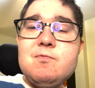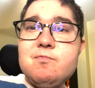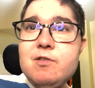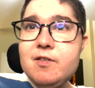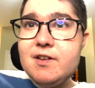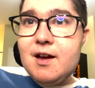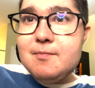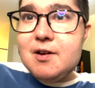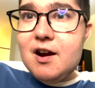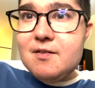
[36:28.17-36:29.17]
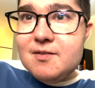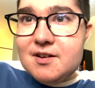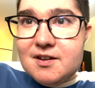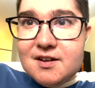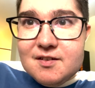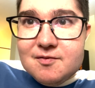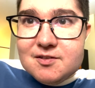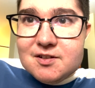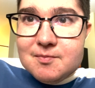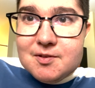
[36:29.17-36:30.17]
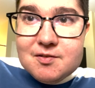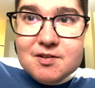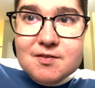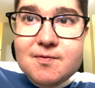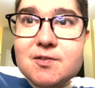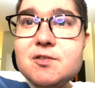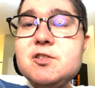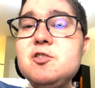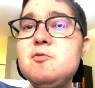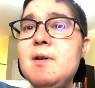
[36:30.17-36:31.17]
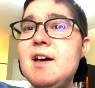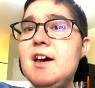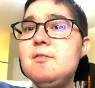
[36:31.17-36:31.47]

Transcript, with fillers: really, I'm not even. It was. I mean, their defense was so bad.